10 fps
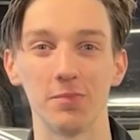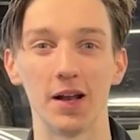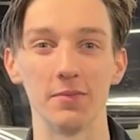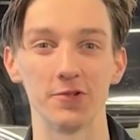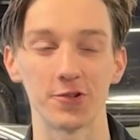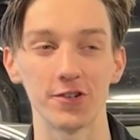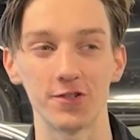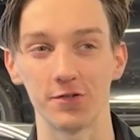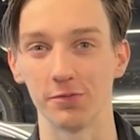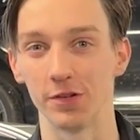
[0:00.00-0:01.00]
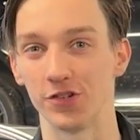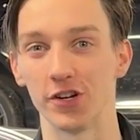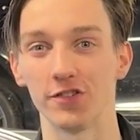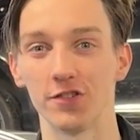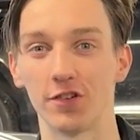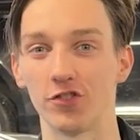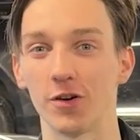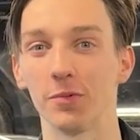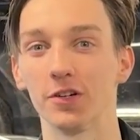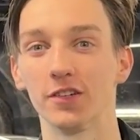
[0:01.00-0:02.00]
My name is Chris with Genesis of
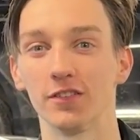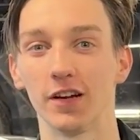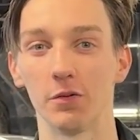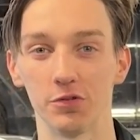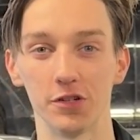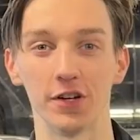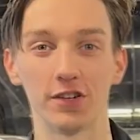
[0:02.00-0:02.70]
Schaumburg, and I will see you next